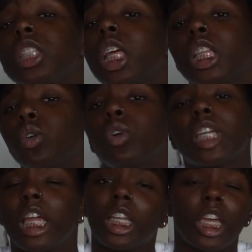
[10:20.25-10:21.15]
it's like
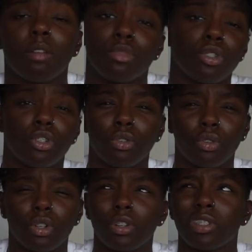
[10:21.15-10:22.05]
the organic
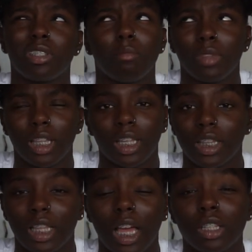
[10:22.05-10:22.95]
chemistry tutor or
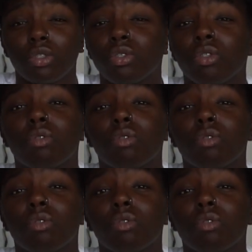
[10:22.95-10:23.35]
something like that.